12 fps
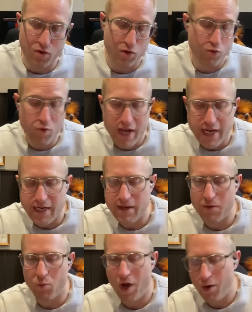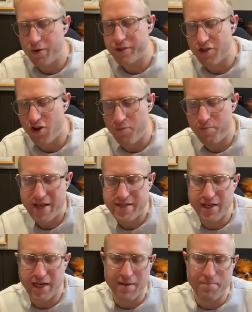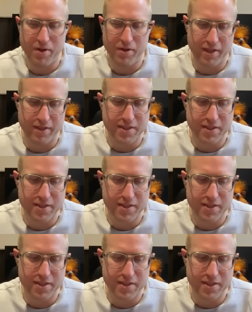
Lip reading: Great, while also basically building